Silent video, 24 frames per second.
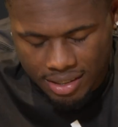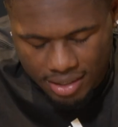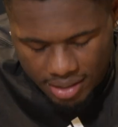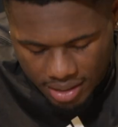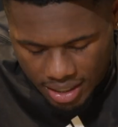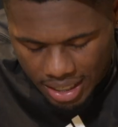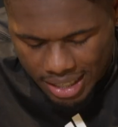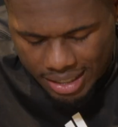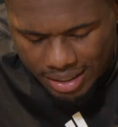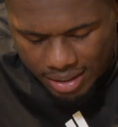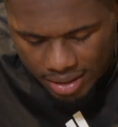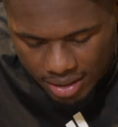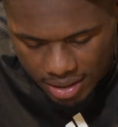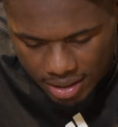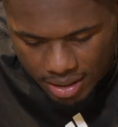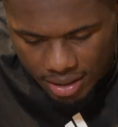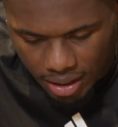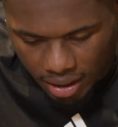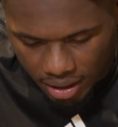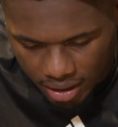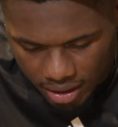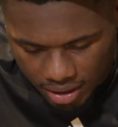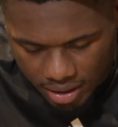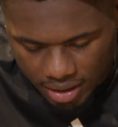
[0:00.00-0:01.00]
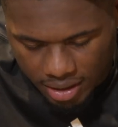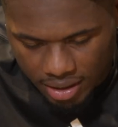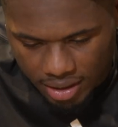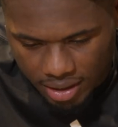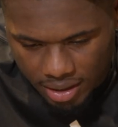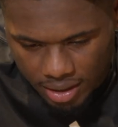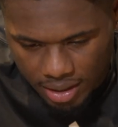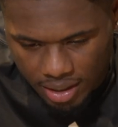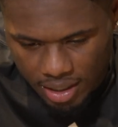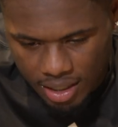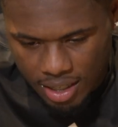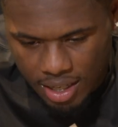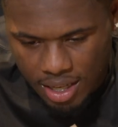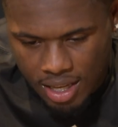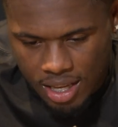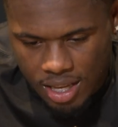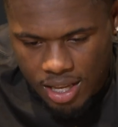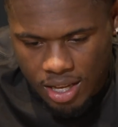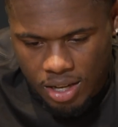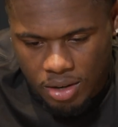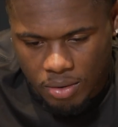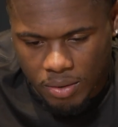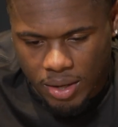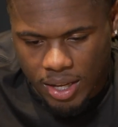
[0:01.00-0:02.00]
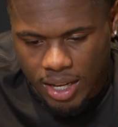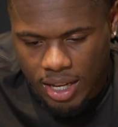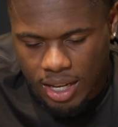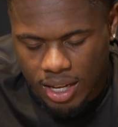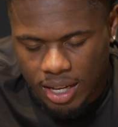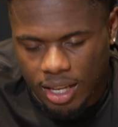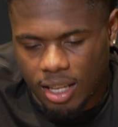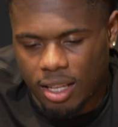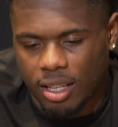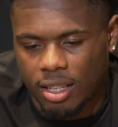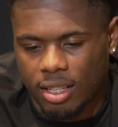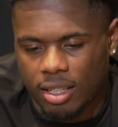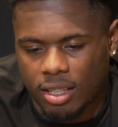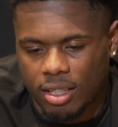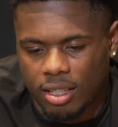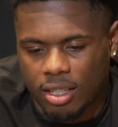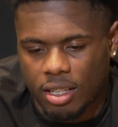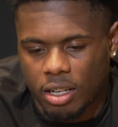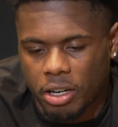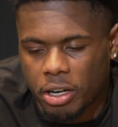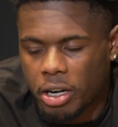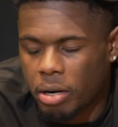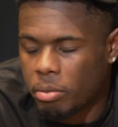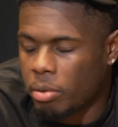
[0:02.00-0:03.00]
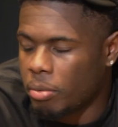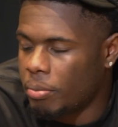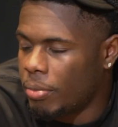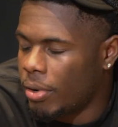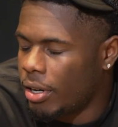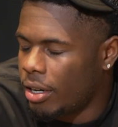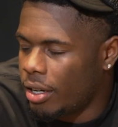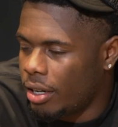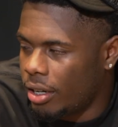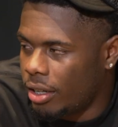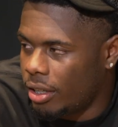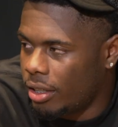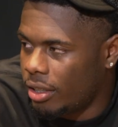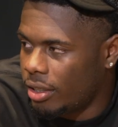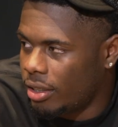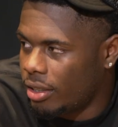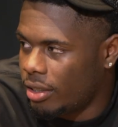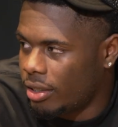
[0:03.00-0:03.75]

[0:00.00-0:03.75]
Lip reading: That's good. We got Urban Bird.